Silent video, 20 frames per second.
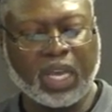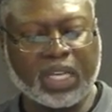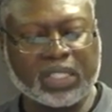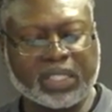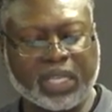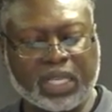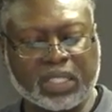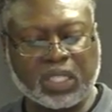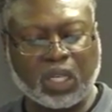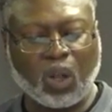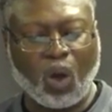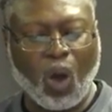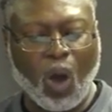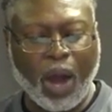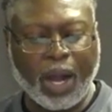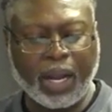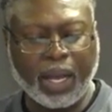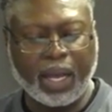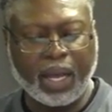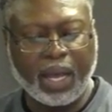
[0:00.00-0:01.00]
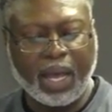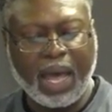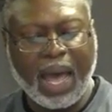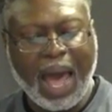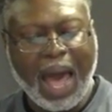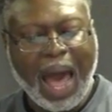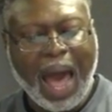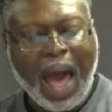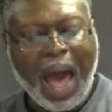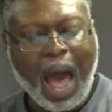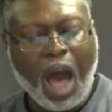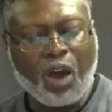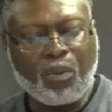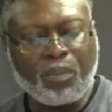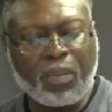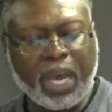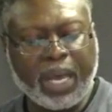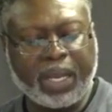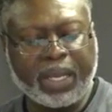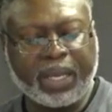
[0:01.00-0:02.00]
It says, Lord, how
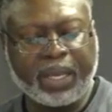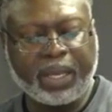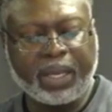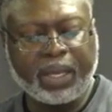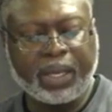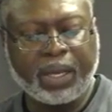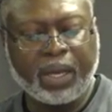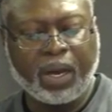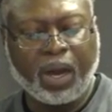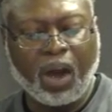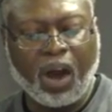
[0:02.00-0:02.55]
many